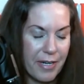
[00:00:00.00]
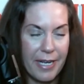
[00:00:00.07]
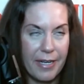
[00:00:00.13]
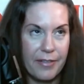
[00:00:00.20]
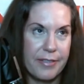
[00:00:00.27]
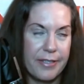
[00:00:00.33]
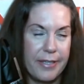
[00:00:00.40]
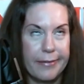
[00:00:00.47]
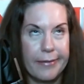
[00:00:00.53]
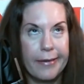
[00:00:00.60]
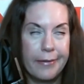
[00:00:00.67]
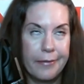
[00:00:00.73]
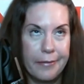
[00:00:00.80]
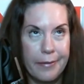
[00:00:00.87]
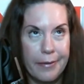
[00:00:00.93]
and you Al's like,
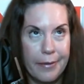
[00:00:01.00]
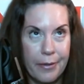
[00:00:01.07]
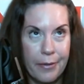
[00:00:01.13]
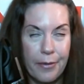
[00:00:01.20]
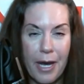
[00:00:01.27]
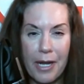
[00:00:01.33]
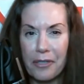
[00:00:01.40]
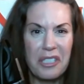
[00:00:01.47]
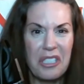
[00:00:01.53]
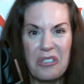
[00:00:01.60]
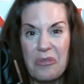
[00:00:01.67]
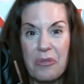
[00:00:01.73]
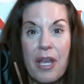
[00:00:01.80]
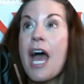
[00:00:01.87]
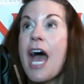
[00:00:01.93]
I don't know, I don't think
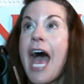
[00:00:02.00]
you.